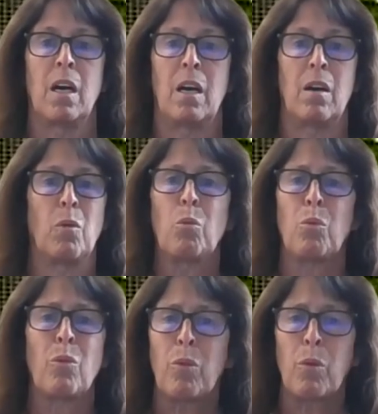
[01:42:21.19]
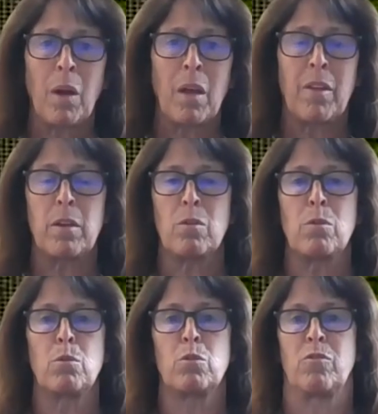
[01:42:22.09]
the way that you
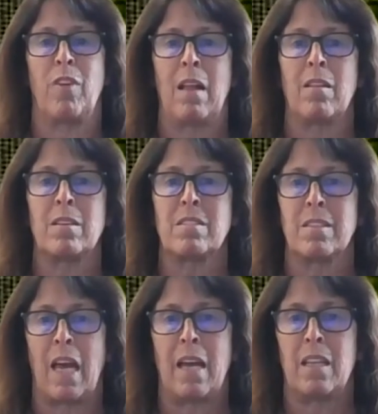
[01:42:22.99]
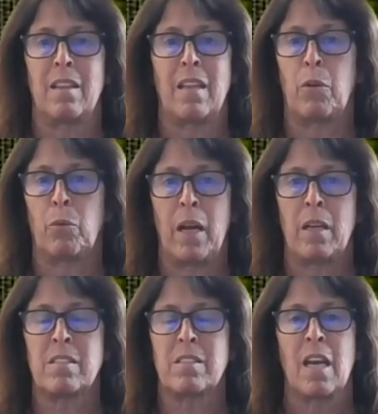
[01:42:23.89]
used violence in that
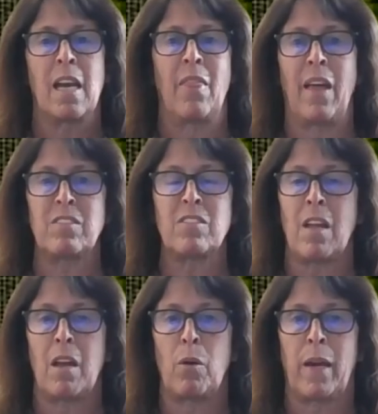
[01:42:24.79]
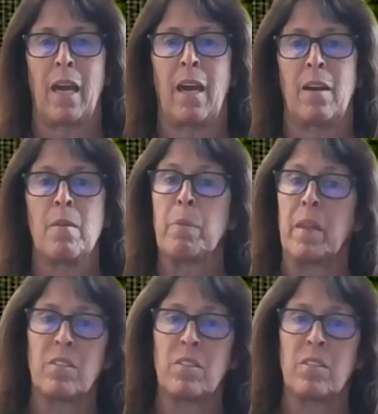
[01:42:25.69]
arrest, that's not okay.